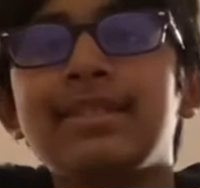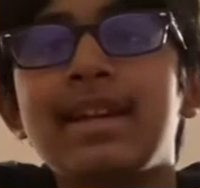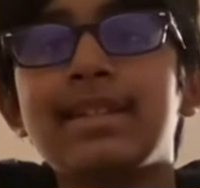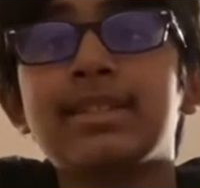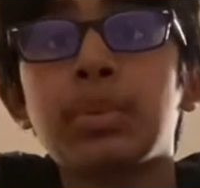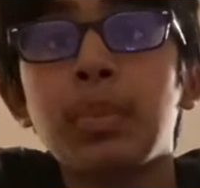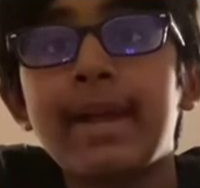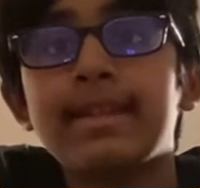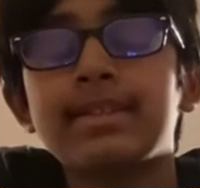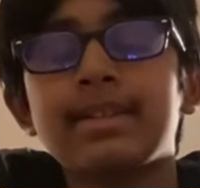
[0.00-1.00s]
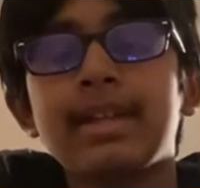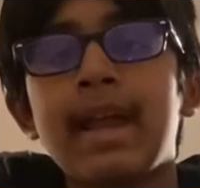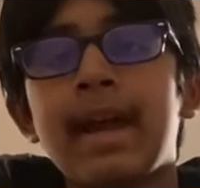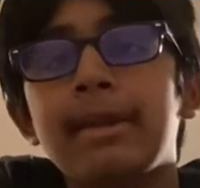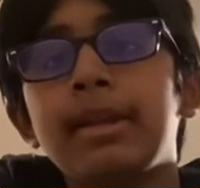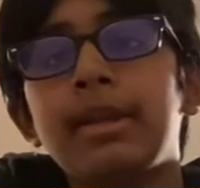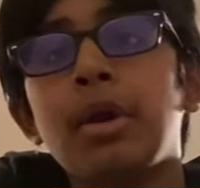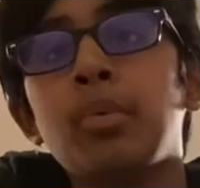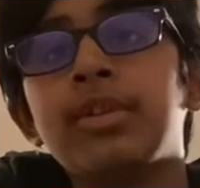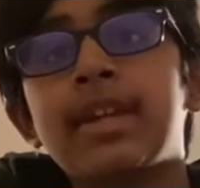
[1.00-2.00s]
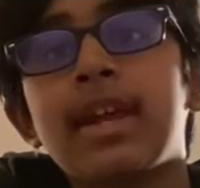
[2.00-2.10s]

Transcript: it's Switch and I didn't know which